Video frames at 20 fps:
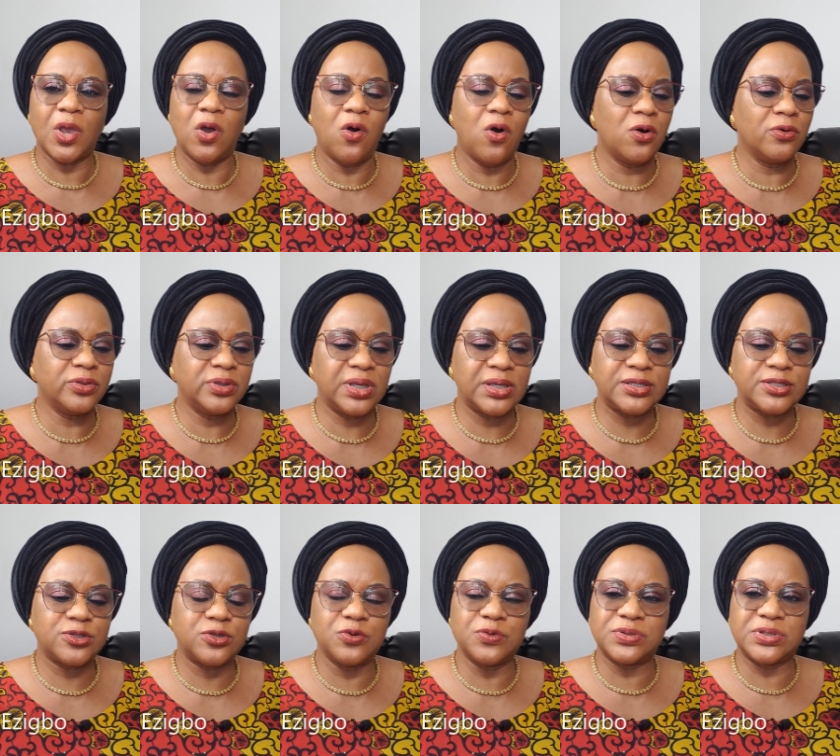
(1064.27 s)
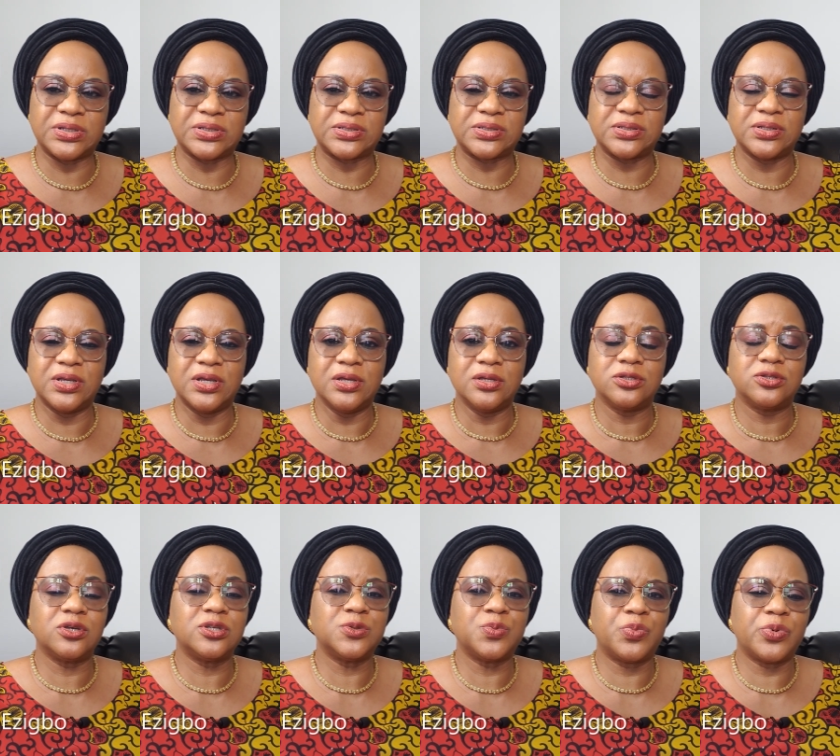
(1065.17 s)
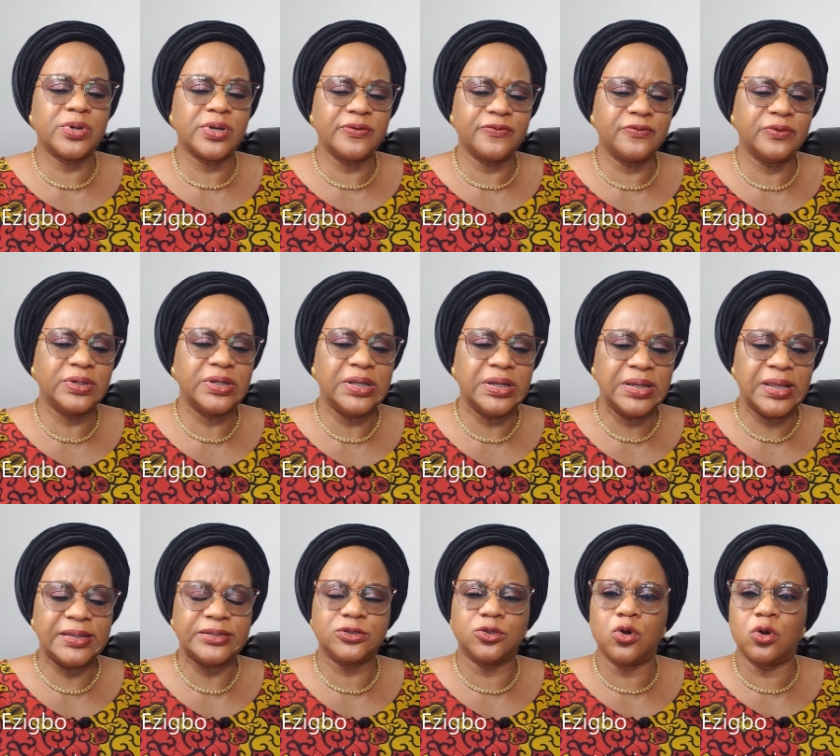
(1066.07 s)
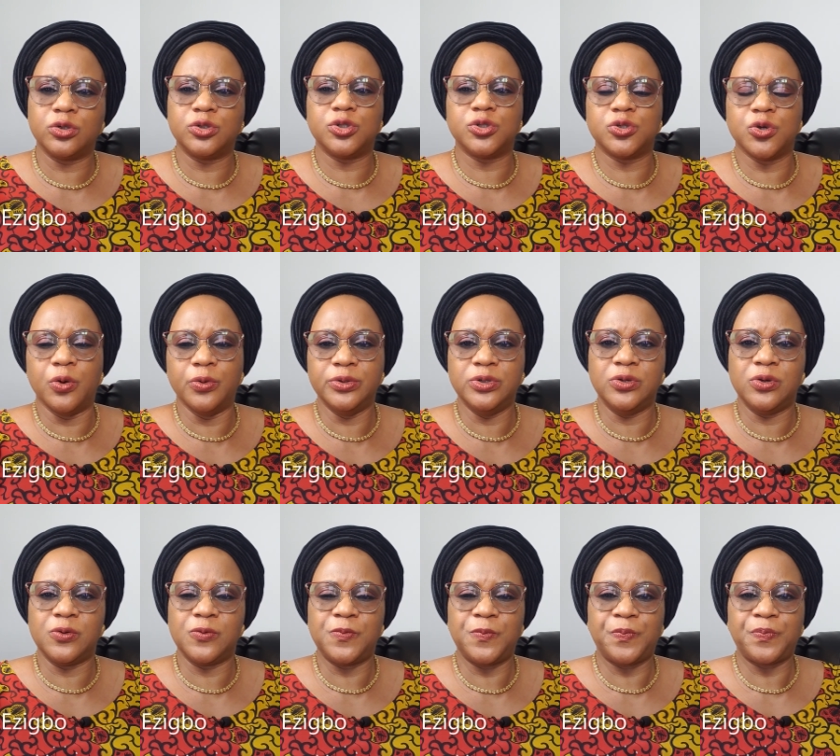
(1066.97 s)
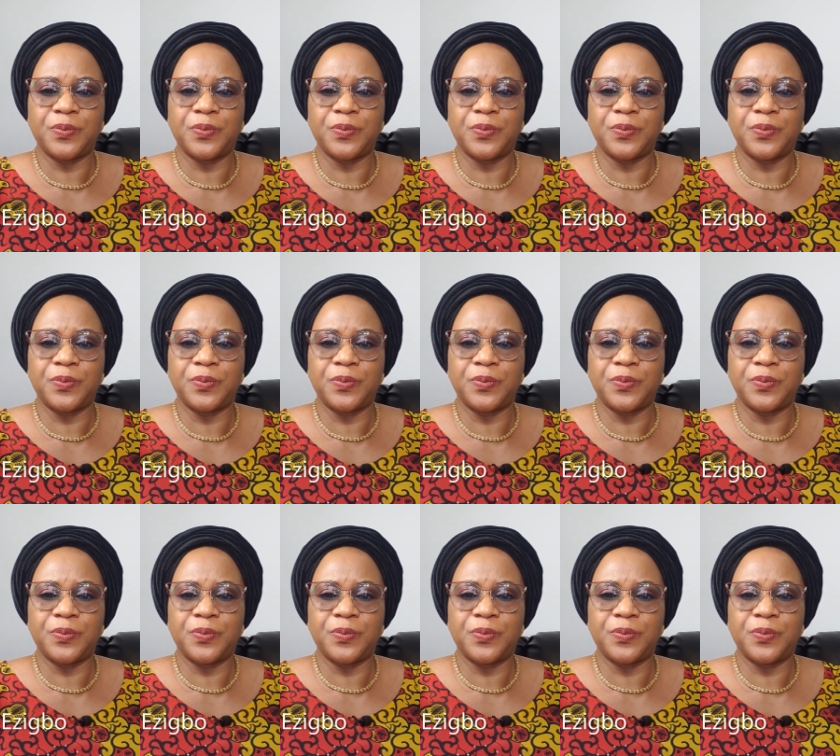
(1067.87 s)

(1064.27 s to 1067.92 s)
All the excuses. Just prayerfully let God show you